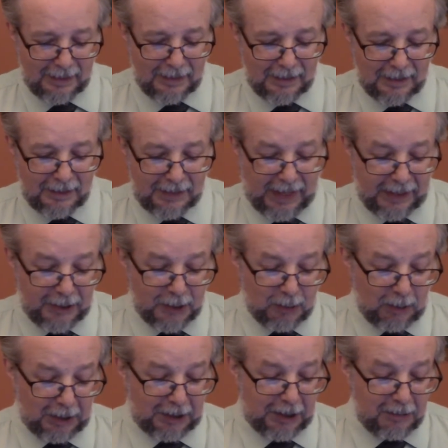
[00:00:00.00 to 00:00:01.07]
That is
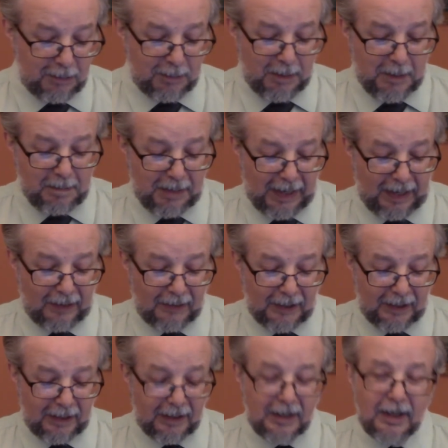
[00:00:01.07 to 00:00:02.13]
what gives me
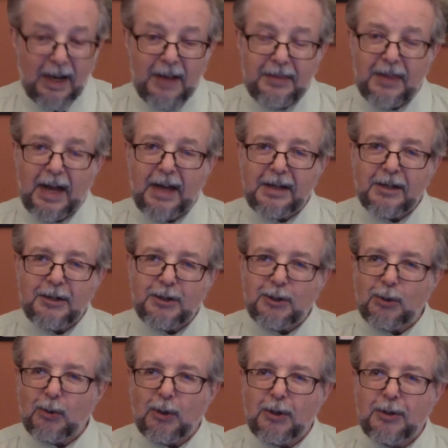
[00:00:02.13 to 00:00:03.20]
power, and that is
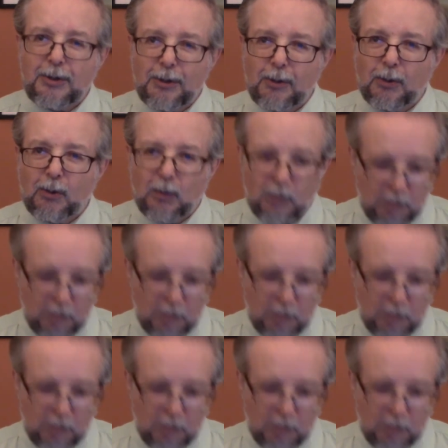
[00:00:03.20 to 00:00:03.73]
your doom."